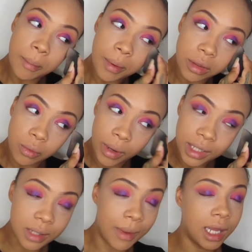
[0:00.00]
But the way
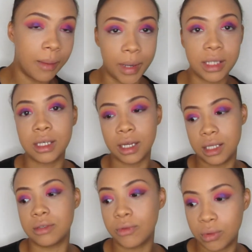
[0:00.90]
to make it better
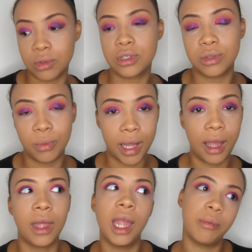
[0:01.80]
is of course to
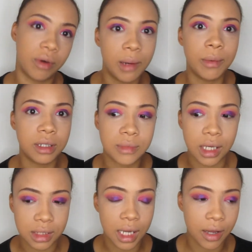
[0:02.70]
wear a primer,
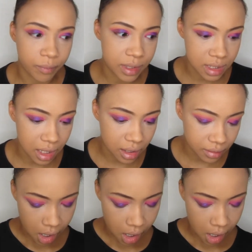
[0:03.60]
as I have been saying.